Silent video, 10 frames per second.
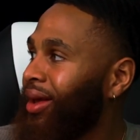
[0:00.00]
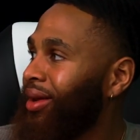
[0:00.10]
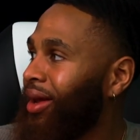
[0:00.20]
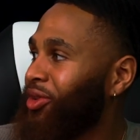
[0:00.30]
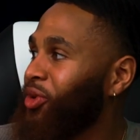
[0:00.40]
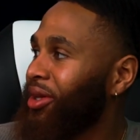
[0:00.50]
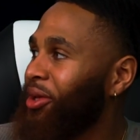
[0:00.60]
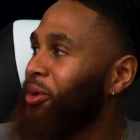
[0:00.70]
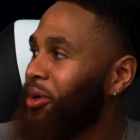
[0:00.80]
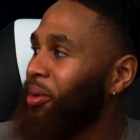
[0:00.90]
that
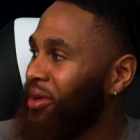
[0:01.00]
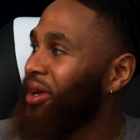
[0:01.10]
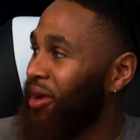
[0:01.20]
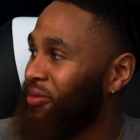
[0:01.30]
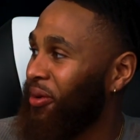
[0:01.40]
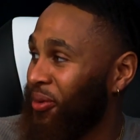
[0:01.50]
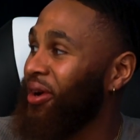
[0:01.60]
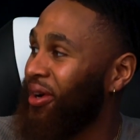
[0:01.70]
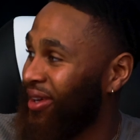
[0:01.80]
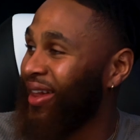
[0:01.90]
truckload coming in for
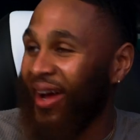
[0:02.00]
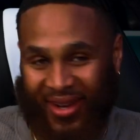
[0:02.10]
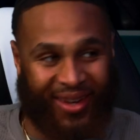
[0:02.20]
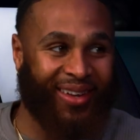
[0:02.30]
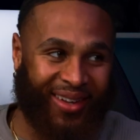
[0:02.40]
real. Like